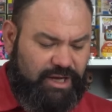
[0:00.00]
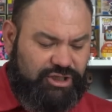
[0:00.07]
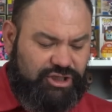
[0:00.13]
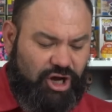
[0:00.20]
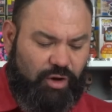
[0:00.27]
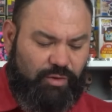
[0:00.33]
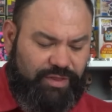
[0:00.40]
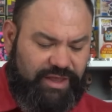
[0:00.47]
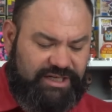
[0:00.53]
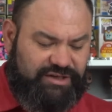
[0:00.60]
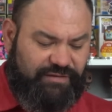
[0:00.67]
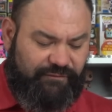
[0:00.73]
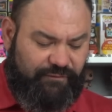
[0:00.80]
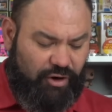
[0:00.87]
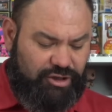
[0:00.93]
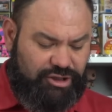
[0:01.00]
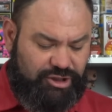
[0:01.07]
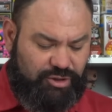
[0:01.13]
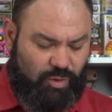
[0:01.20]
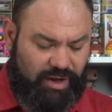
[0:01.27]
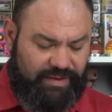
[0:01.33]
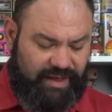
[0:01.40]
So this
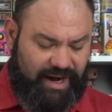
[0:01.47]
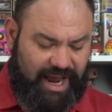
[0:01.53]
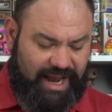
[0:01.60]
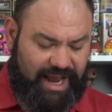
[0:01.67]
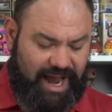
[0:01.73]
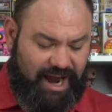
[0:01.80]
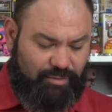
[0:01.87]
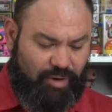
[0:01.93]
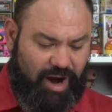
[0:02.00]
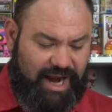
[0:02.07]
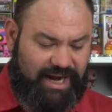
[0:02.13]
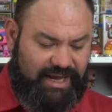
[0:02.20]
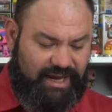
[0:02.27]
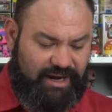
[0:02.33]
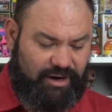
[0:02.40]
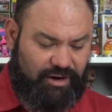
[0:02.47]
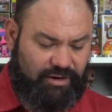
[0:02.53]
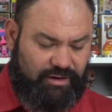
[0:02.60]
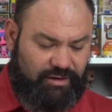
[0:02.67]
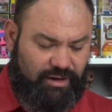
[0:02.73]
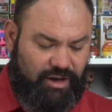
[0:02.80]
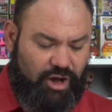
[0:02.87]
first one that I got right
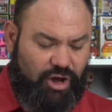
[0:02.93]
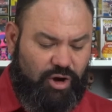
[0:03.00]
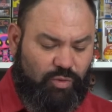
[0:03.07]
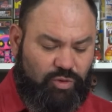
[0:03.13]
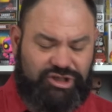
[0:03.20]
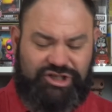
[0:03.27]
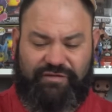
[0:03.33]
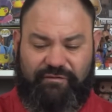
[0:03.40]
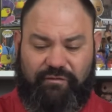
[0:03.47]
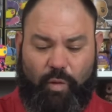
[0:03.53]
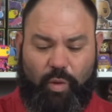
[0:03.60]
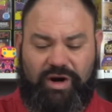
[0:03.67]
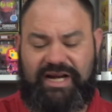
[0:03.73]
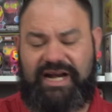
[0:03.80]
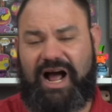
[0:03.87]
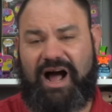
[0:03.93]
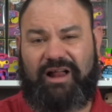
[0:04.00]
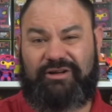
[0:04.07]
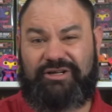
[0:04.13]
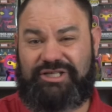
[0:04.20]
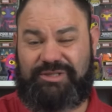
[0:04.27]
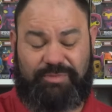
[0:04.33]
here was
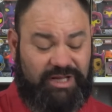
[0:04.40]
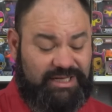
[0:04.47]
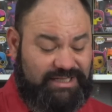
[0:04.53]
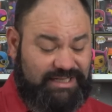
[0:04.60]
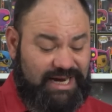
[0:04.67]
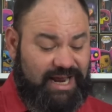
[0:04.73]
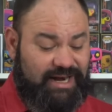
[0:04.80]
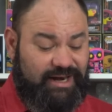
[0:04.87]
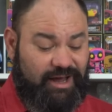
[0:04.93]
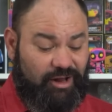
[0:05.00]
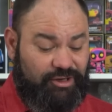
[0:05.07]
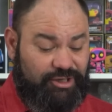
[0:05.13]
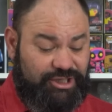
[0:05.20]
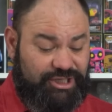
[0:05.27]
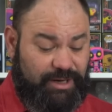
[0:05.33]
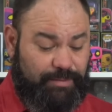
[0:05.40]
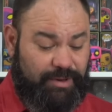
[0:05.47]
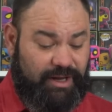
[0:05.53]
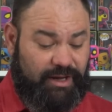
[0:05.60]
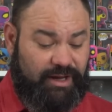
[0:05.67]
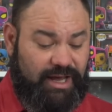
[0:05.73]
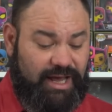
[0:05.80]
$40 plus $10
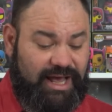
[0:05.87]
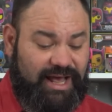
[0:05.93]
shipping,